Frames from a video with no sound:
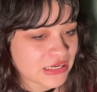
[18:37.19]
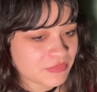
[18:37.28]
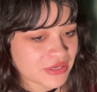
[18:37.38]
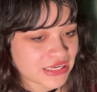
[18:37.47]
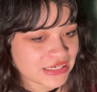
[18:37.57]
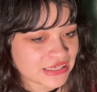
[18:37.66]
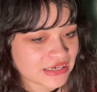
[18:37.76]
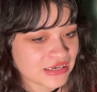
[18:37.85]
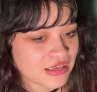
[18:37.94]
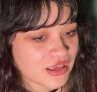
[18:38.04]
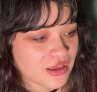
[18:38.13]

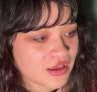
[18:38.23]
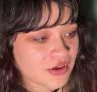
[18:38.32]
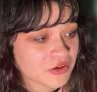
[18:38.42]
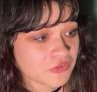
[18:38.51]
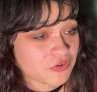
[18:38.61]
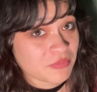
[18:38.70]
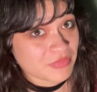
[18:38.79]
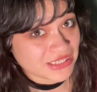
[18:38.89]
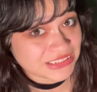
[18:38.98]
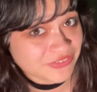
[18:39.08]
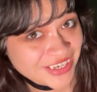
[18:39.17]
opinion from
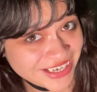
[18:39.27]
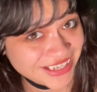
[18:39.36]
BuzzFeed.